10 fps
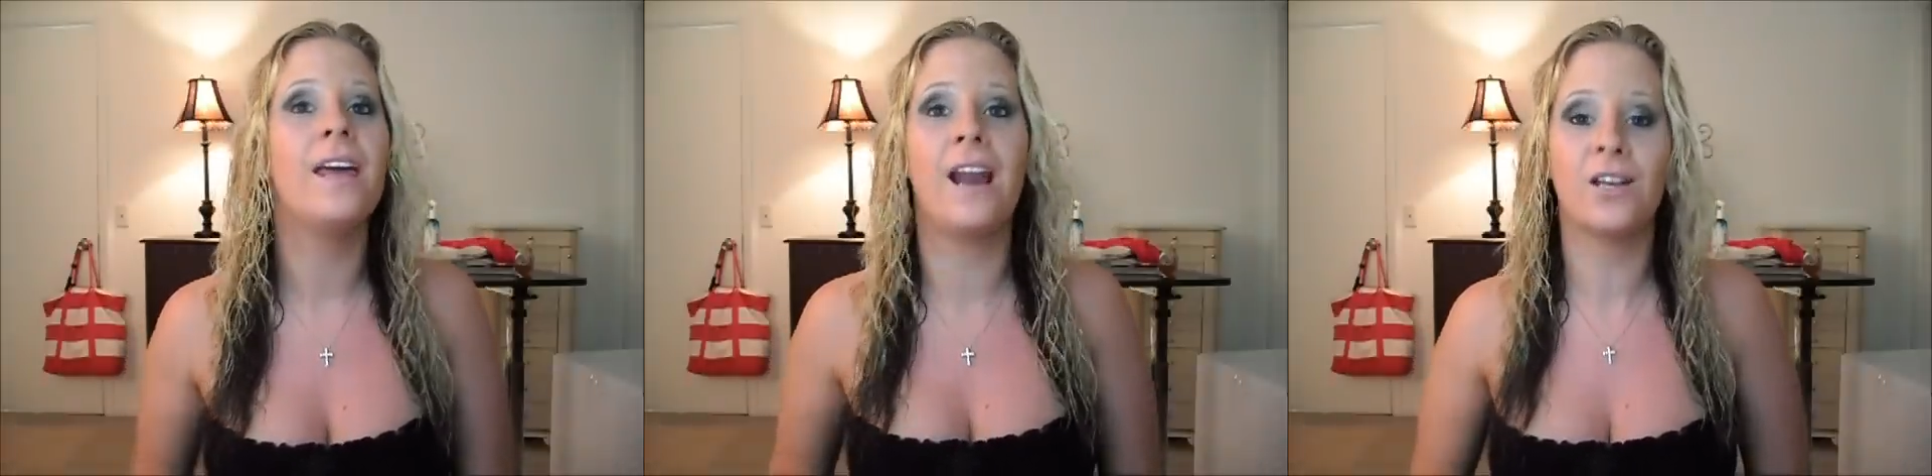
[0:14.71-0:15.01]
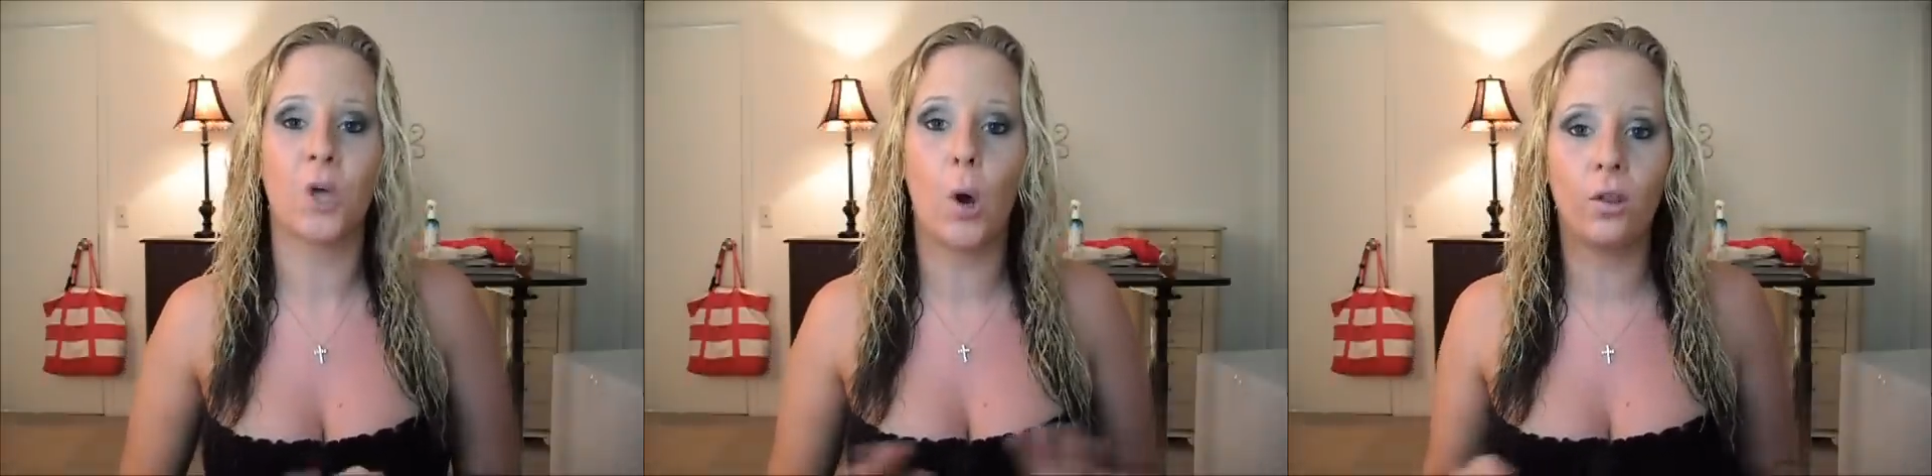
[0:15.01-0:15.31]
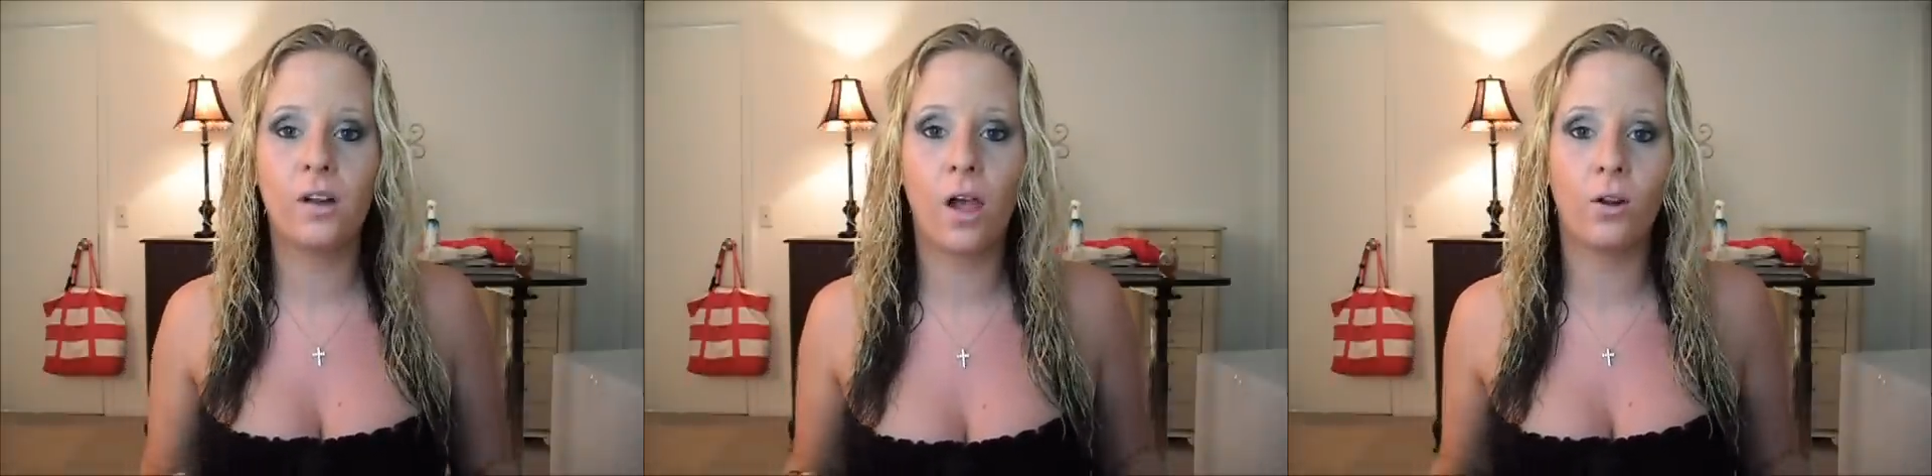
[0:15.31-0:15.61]
It has all
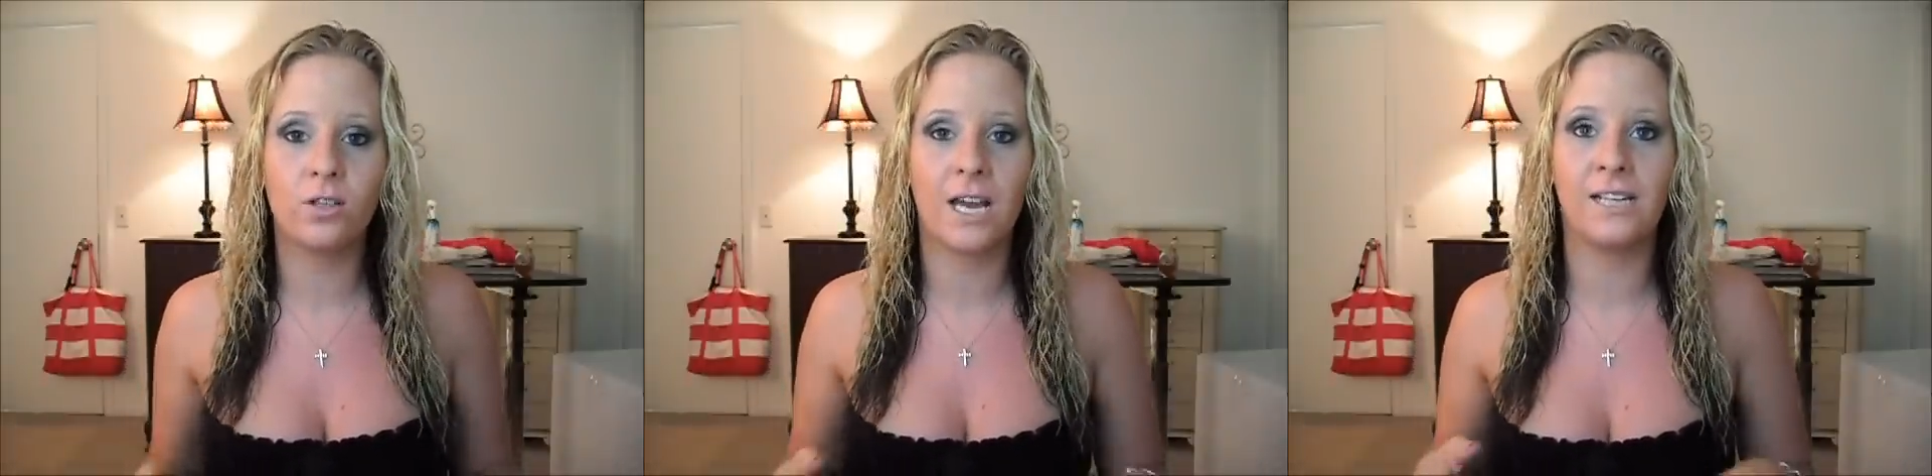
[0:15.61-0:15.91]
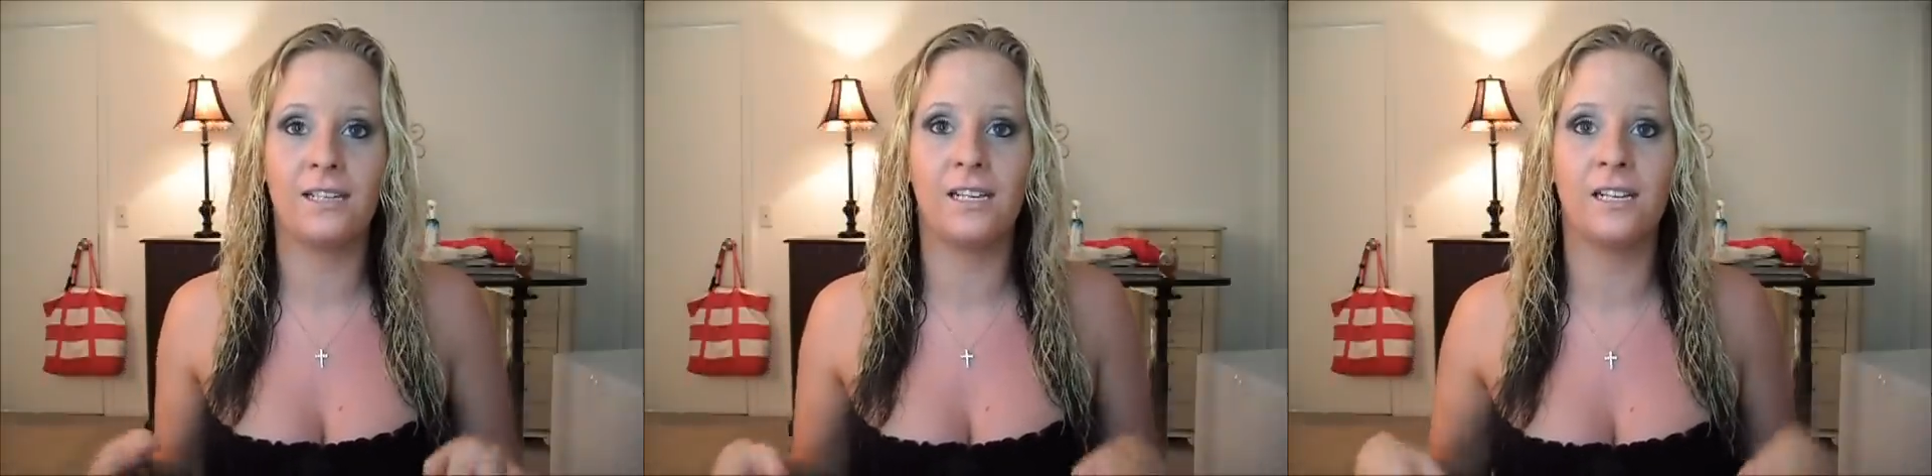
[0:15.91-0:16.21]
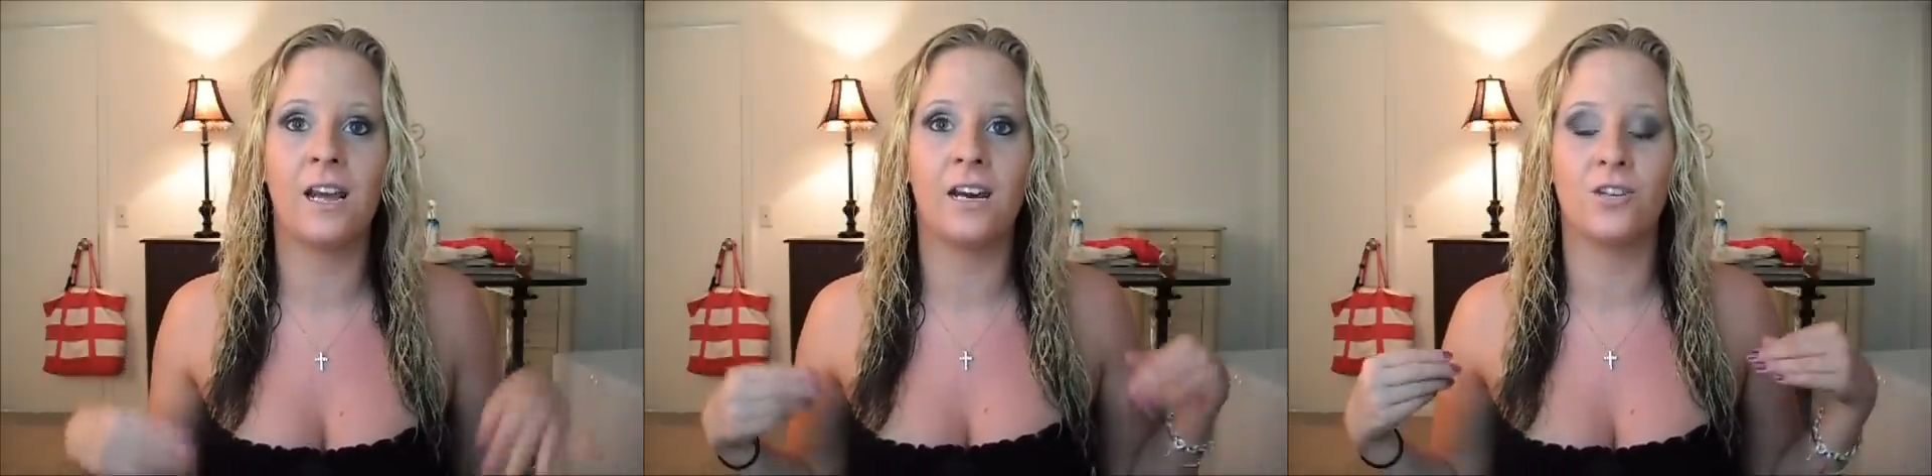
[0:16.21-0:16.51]
the colors I
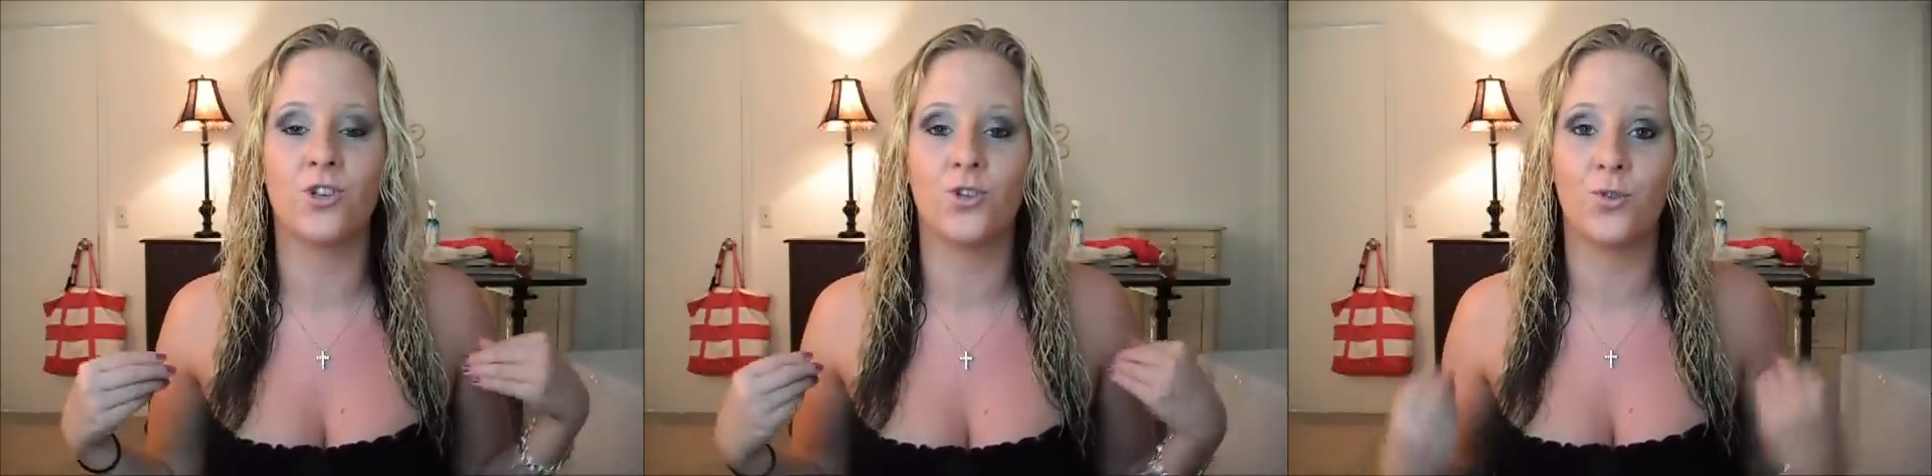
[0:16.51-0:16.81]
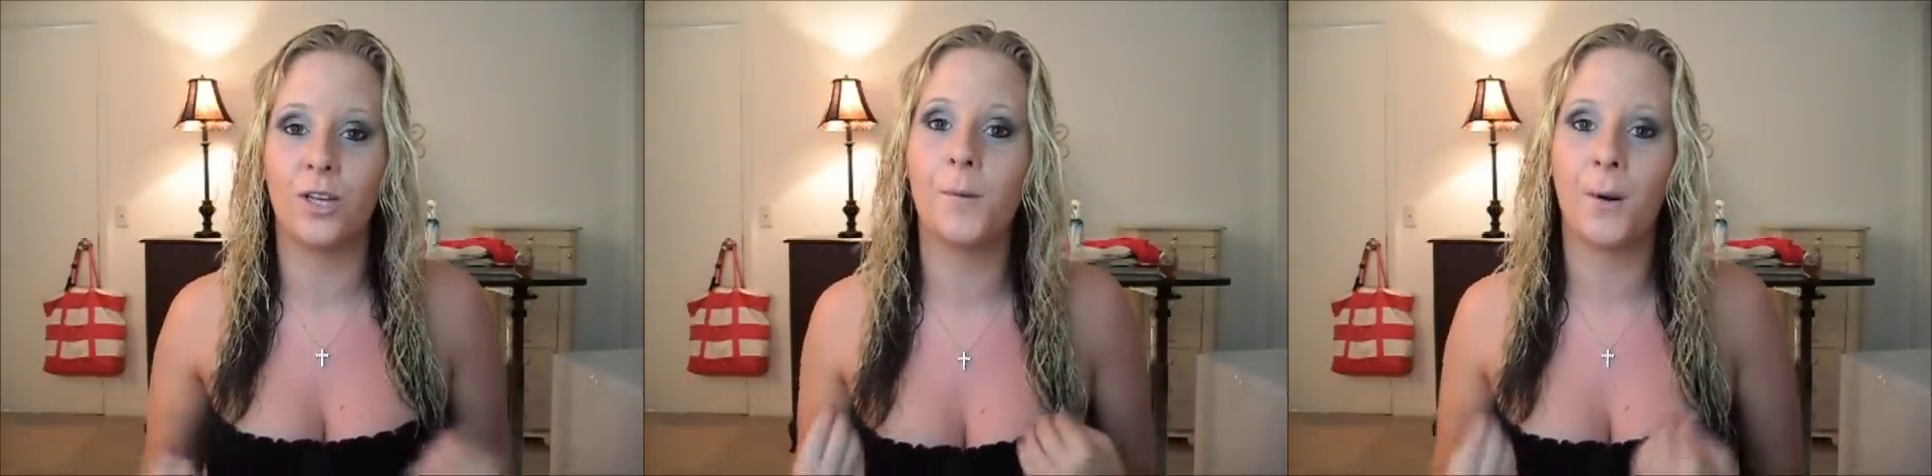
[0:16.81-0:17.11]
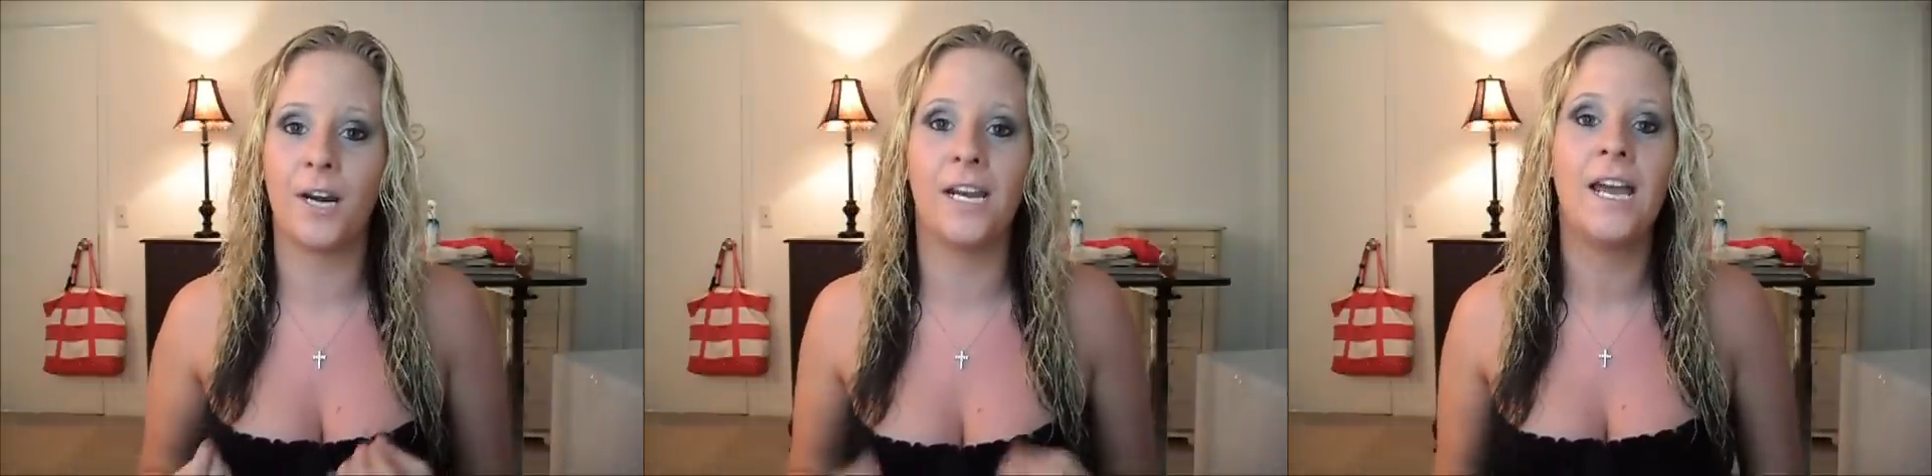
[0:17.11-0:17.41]
need and it's just really
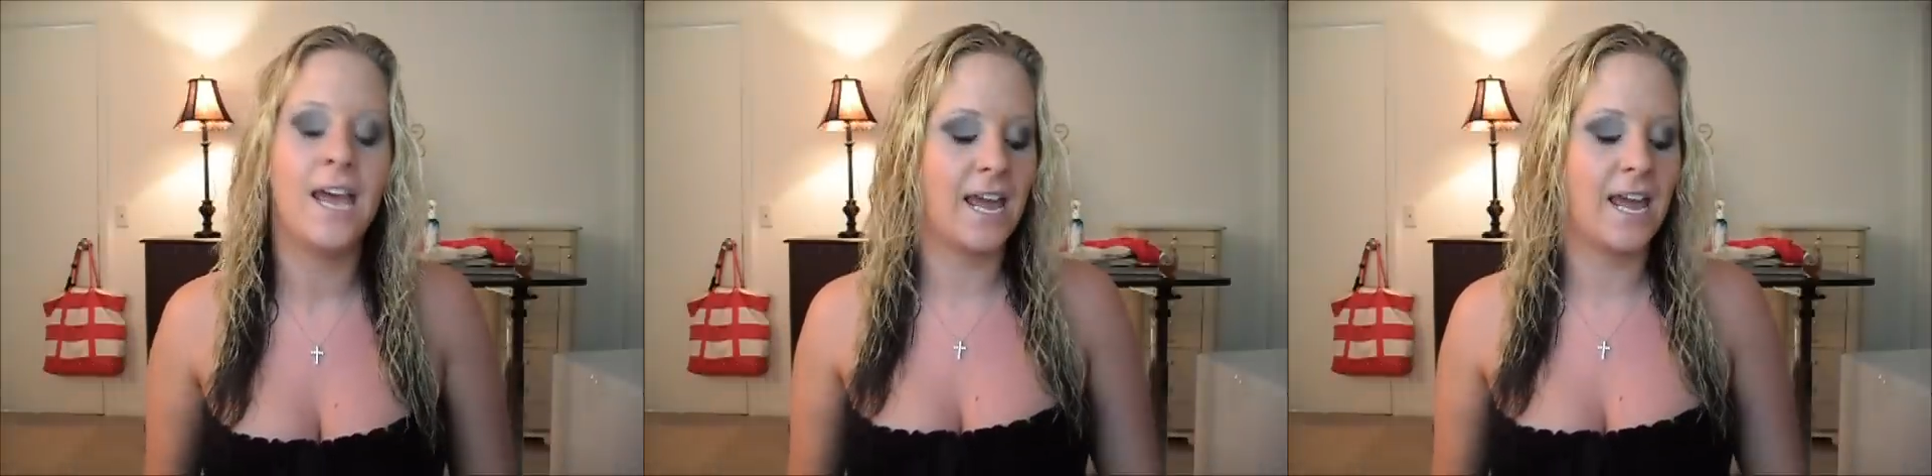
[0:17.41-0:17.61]
pretty,